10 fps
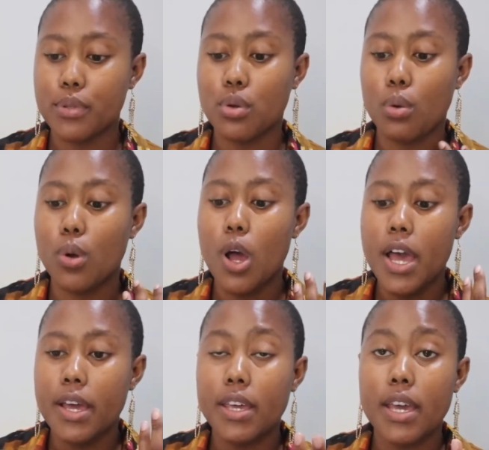So
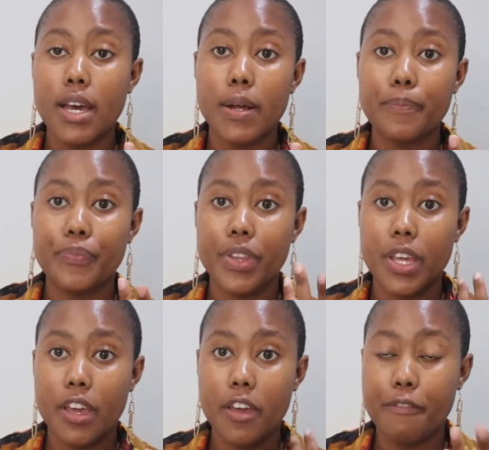here,
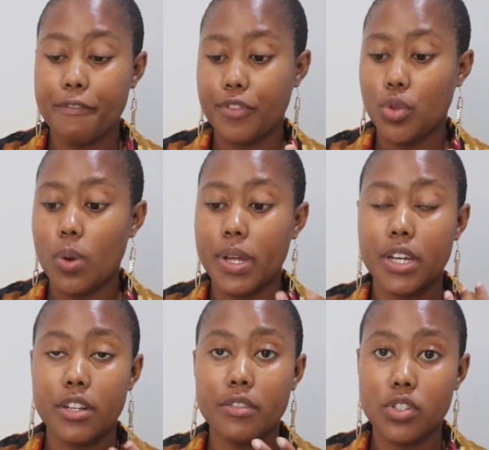if you're an
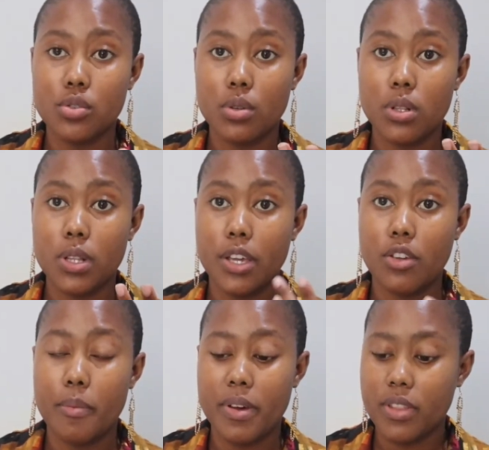individual and
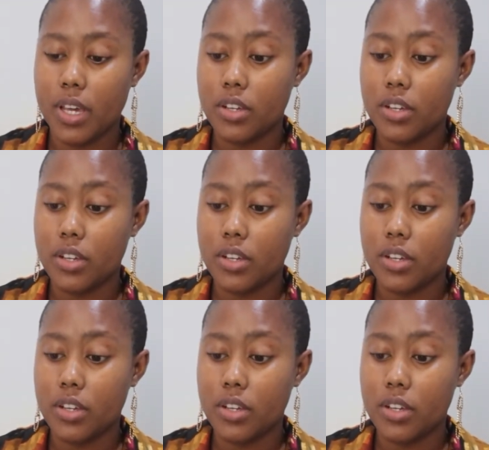you're above the